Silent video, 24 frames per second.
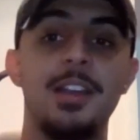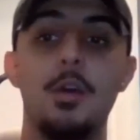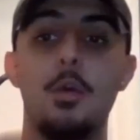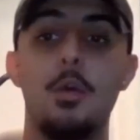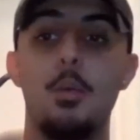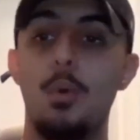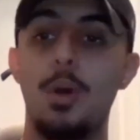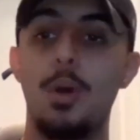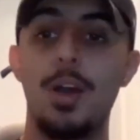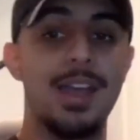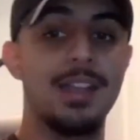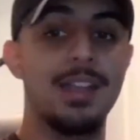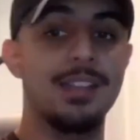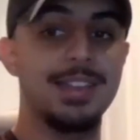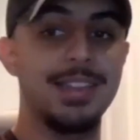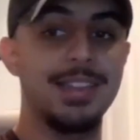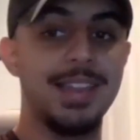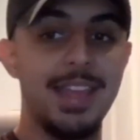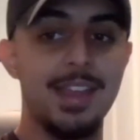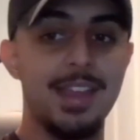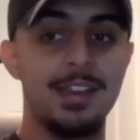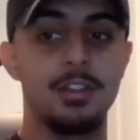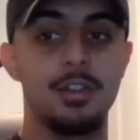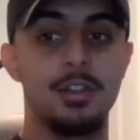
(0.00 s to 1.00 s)
what has
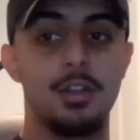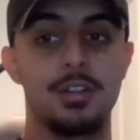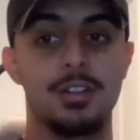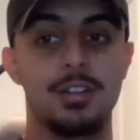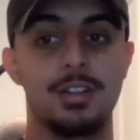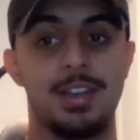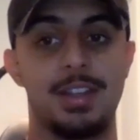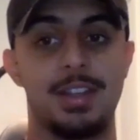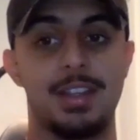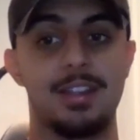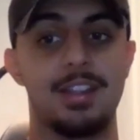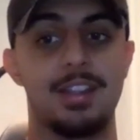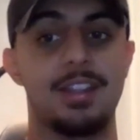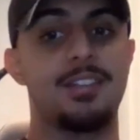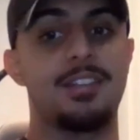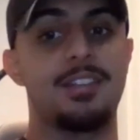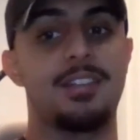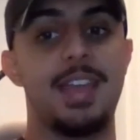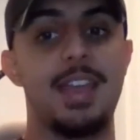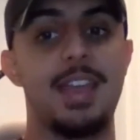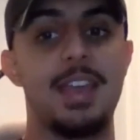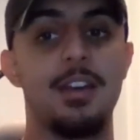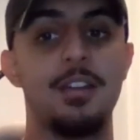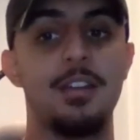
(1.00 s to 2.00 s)
let Lachlan Ilias
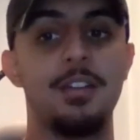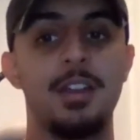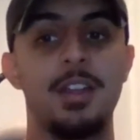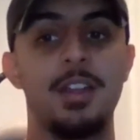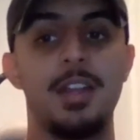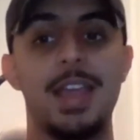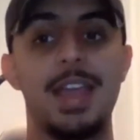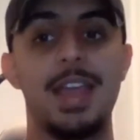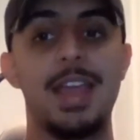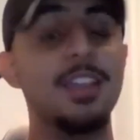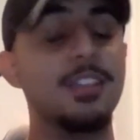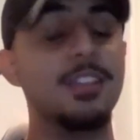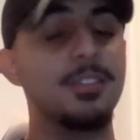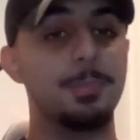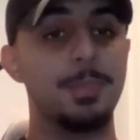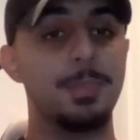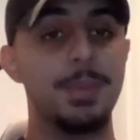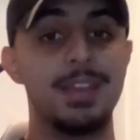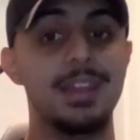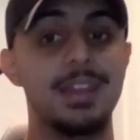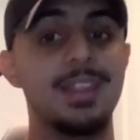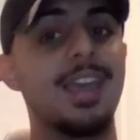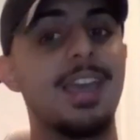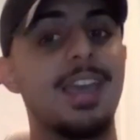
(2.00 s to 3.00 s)
down has
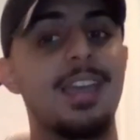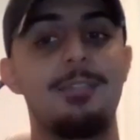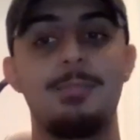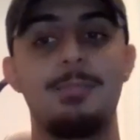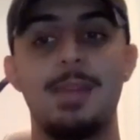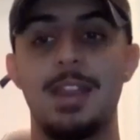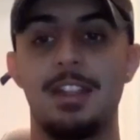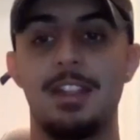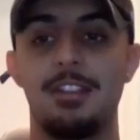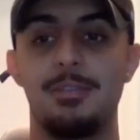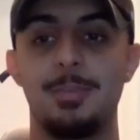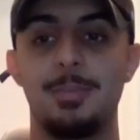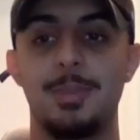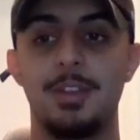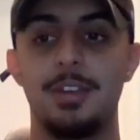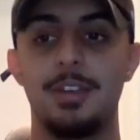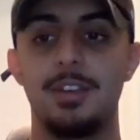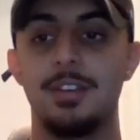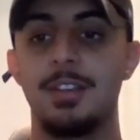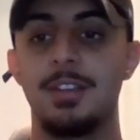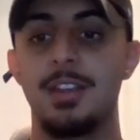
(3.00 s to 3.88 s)
been game management.